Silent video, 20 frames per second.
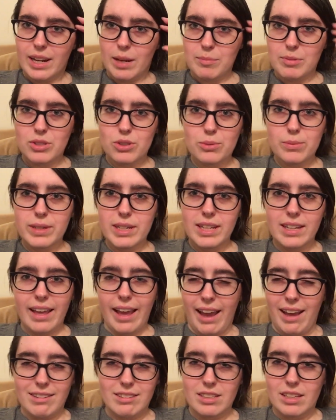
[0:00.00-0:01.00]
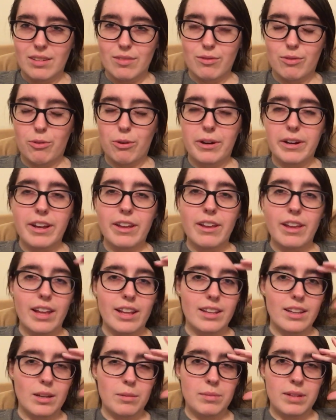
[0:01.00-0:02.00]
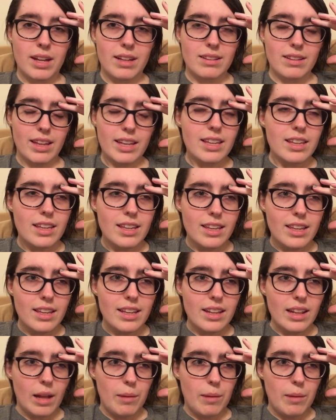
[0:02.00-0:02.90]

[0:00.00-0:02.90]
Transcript: I'm still reading Asking for It and I'm not liking it.